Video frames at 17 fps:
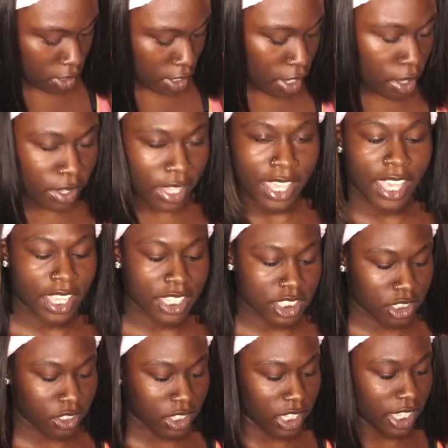Okay,
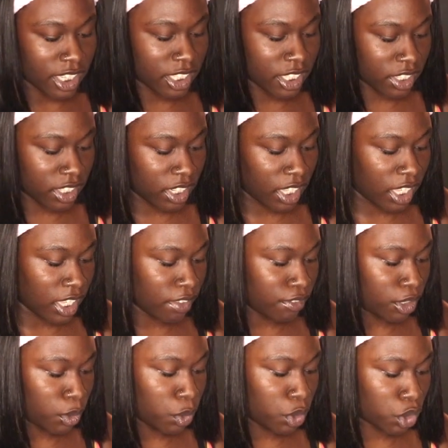so they literally
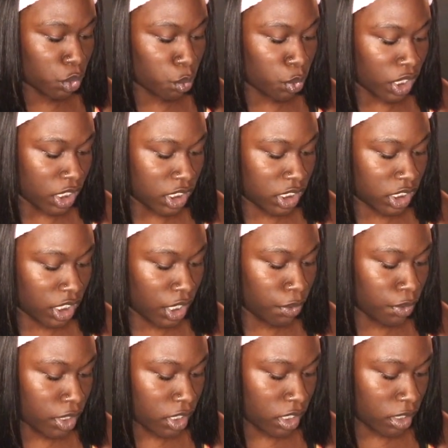give you three
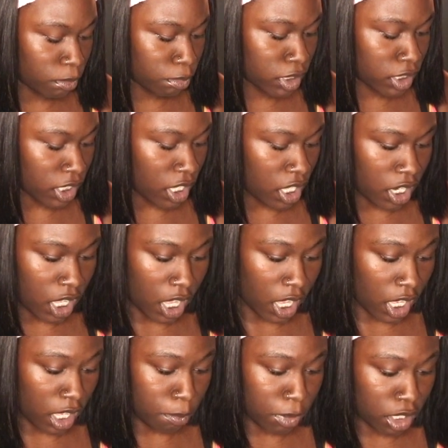serums and
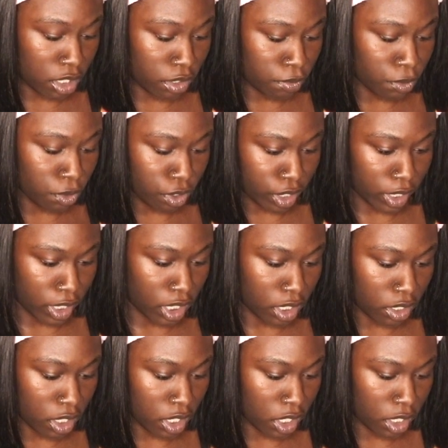I am here for it,
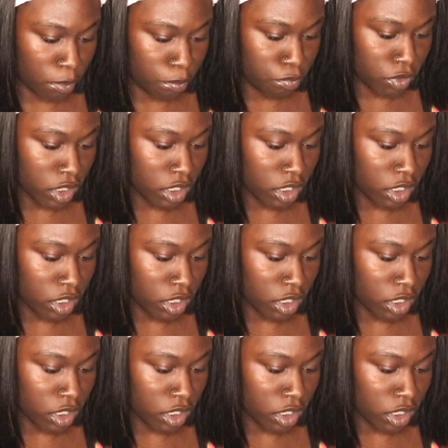okay?